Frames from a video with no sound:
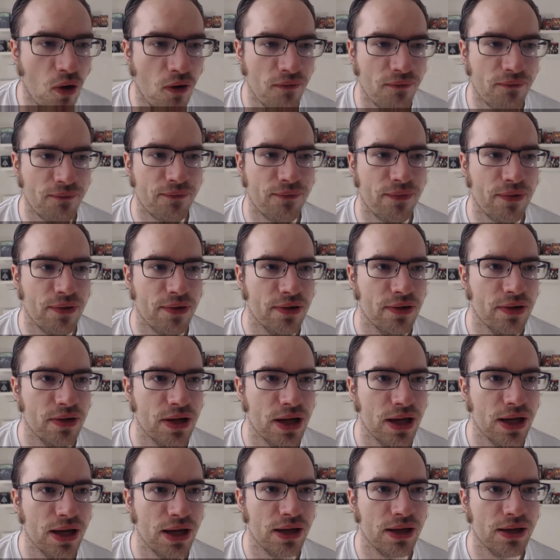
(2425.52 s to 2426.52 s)
off,
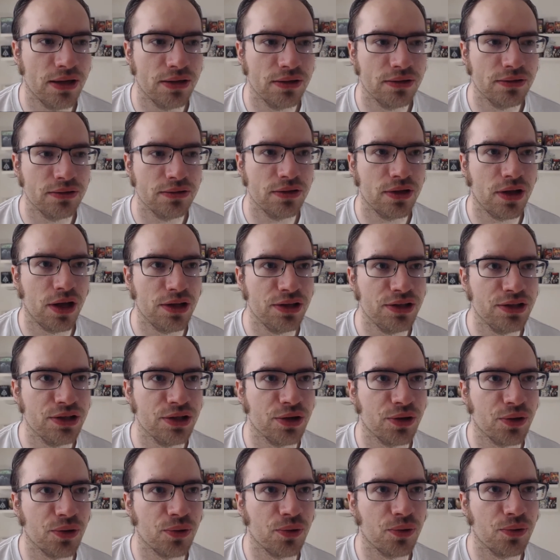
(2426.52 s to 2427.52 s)

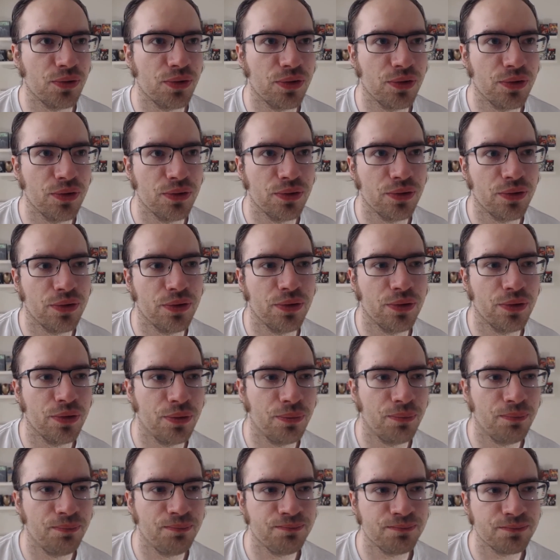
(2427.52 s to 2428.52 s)
you know, the,
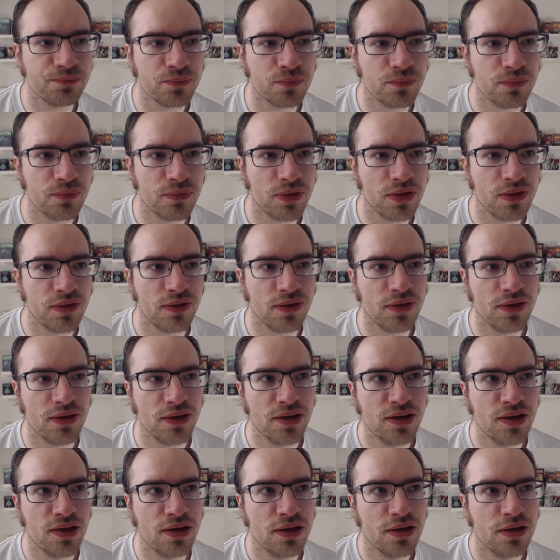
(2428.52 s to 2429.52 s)
the,
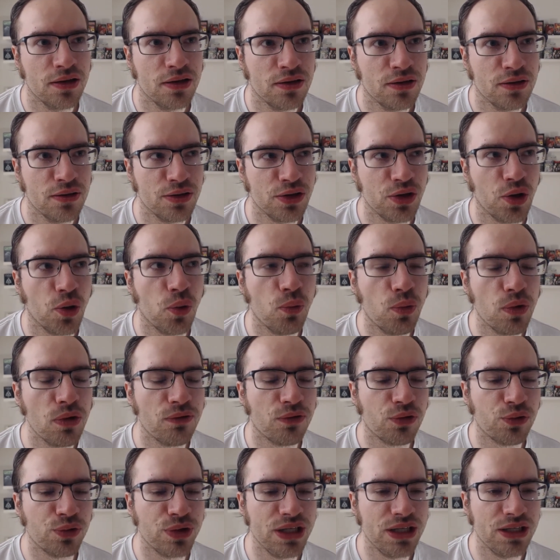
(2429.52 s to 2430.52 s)
you know,
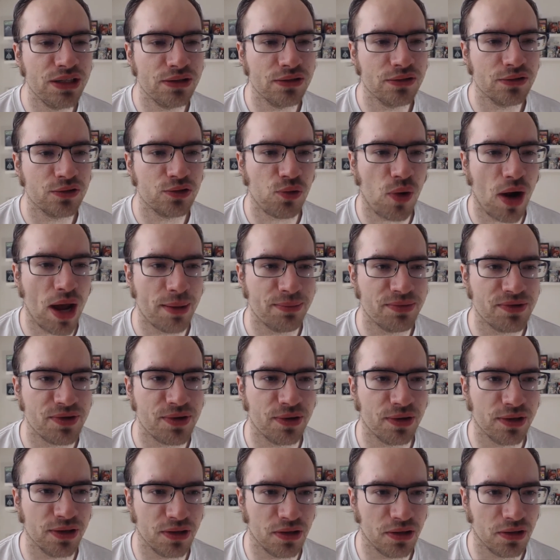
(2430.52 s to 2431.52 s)
Wolverine
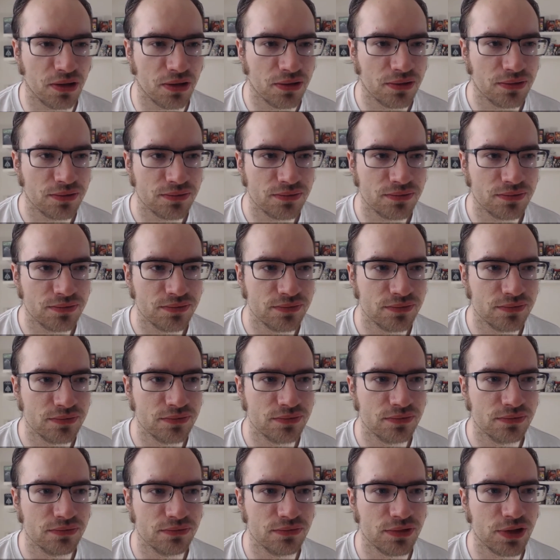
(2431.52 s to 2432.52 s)
grabs the little,
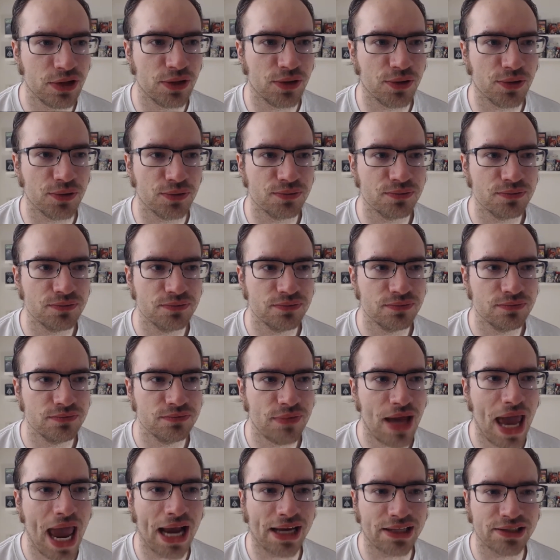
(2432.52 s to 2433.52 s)
you know,
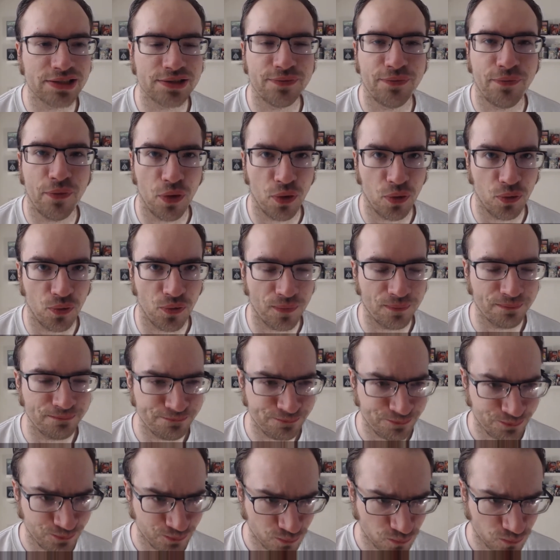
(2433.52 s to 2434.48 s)
X phone.